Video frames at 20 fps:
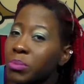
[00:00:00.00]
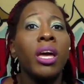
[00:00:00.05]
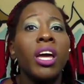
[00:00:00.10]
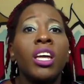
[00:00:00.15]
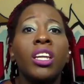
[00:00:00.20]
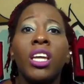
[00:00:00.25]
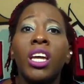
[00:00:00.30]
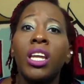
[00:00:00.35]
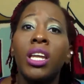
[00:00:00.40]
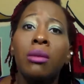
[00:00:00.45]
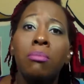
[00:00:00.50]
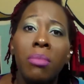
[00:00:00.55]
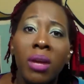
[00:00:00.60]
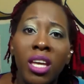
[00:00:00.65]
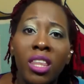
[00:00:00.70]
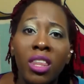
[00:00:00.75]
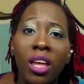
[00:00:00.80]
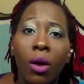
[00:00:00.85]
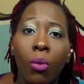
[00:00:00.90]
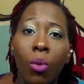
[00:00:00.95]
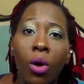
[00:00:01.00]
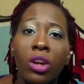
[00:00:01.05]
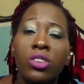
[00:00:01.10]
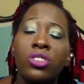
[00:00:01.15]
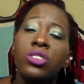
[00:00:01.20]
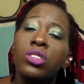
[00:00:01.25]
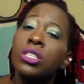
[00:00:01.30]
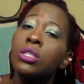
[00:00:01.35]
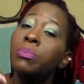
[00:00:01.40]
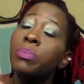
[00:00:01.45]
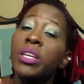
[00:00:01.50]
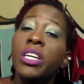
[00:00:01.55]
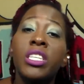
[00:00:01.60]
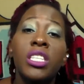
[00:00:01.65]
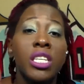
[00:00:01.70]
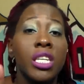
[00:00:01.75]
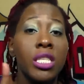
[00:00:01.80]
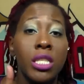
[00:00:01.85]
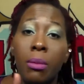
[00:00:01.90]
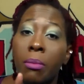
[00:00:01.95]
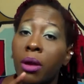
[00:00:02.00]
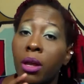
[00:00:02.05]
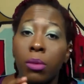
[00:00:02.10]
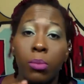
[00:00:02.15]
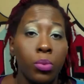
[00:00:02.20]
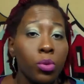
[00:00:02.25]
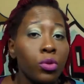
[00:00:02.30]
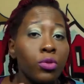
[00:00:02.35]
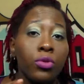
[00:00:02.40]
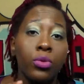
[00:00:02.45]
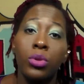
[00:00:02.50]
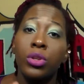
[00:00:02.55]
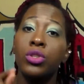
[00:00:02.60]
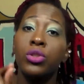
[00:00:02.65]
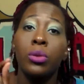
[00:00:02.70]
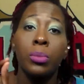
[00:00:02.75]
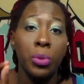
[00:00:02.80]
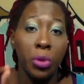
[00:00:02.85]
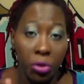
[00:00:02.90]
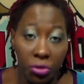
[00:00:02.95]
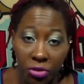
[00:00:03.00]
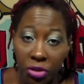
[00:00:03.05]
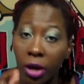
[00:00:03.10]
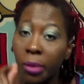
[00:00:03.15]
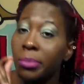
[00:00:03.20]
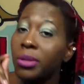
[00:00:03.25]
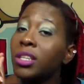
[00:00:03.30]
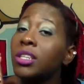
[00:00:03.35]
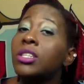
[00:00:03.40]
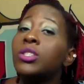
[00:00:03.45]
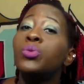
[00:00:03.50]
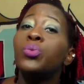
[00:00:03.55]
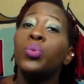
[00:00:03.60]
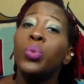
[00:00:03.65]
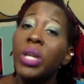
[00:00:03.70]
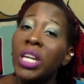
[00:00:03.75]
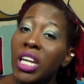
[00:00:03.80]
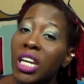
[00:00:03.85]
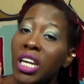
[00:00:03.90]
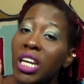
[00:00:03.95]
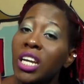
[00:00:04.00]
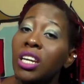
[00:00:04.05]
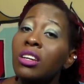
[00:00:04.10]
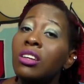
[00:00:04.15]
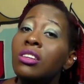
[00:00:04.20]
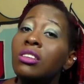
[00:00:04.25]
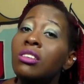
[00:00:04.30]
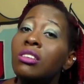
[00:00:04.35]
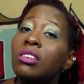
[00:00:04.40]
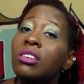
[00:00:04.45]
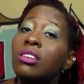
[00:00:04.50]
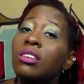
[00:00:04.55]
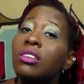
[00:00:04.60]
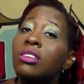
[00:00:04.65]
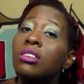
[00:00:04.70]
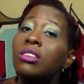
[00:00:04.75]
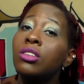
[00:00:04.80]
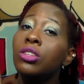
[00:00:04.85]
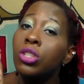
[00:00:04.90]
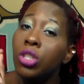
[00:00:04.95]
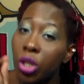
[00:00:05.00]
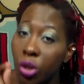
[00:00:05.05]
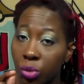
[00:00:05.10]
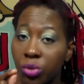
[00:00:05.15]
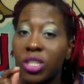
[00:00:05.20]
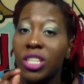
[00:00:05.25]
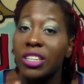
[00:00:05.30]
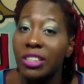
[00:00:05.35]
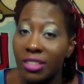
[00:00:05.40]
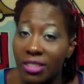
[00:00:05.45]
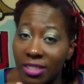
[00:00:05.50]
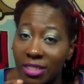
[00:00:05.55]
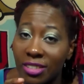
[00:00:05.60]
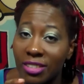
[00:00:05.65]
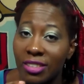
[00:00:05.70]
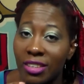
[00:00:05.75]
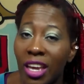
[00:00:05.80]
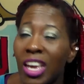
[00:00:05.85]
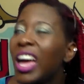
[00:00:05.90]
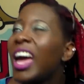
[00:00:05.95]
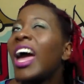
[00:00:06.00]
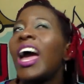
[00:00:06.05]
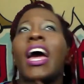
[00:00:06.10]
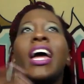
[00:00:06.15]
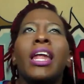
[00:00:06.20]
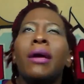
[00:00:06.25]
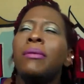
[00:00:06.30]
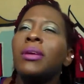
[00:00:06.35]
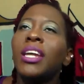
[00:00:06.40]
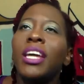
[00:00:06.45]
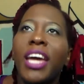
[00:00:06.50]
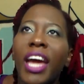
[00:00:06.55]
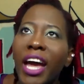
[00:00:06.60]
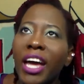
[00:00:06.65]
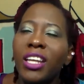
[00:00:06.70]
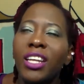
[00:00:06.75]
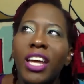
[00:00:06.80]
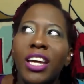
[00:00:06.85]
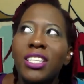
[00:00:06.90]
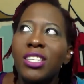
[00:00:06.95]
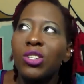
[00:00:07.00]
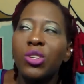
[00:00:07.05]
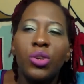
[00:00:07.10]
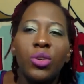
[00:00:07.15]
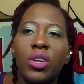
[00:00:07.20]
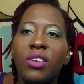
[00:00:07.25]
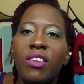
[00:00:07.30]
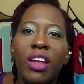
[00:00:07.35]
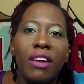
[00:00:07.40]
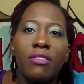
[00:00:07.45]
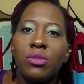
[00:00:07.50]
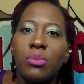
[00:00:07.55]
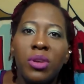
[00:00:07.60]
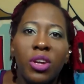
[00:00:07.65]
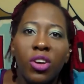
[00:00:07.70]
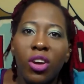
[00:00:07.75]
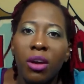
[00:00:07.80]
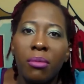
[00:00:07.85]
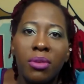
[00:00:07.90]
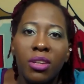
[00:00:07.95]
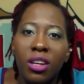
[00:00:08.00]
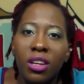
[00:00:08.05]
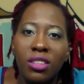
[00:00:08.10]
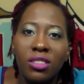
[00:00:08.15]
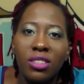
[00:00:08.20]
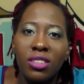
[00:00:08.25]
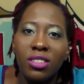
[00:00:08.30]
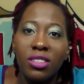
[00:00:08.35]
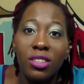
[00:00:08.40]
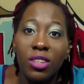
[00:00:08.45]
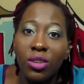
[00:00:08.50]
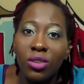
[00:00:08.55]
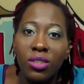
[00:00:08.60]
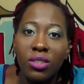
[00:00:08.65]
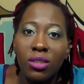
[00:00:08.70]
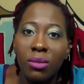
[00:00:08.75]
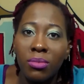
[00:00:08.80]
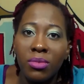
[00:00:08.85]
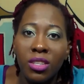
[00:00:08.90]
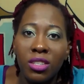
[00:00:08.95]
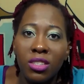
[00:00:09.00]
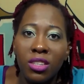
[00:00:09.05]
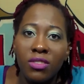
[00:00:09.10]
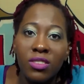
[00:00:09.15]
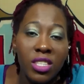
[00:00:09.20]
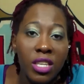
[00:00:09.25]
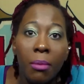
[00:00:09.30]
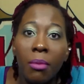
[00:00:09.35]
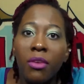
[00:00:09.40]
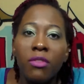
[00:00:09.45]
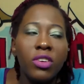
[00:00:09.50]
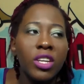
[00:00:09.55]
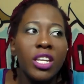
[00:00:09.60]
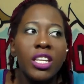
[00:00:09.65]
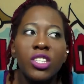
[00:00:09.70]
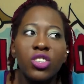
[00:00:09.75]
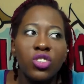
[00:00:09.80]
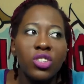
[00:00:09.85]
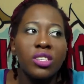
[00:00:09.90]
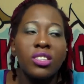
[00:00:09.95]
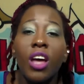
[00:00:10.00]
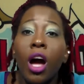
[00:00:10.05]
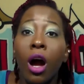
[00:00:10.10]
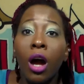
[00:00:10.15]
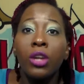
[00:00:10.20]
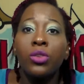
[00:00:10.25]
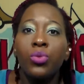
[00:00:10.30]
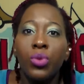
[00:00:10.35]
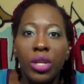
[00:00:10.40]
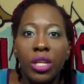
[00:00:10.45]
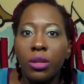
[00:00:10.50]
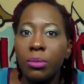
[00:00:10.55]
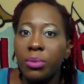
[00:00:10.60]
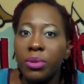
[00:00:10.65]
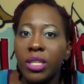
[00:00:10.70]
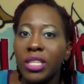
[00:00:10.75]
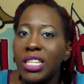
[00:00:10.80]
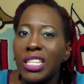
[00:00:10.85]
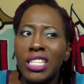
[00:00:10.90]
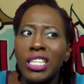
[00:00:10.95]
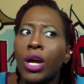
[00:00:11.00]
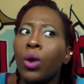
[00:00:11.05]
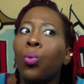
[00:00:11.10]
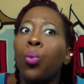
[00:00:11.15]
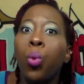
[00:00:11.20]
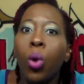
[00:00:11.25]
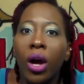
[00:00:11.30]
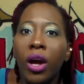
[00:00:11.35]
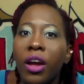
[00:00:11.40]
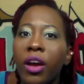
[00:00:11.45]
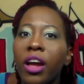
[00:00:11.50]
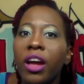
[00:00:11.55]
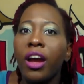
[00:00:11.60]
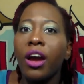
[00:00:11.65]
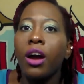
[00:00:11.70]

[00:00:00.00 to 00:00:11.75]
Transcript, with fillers: Men, any men that watch this, please let somebody proofread your profile because we notice. And I mean, again, you don't even have to be a grammar Nazi to notice some of this stuff. Some of it is just unreadable and it's like, what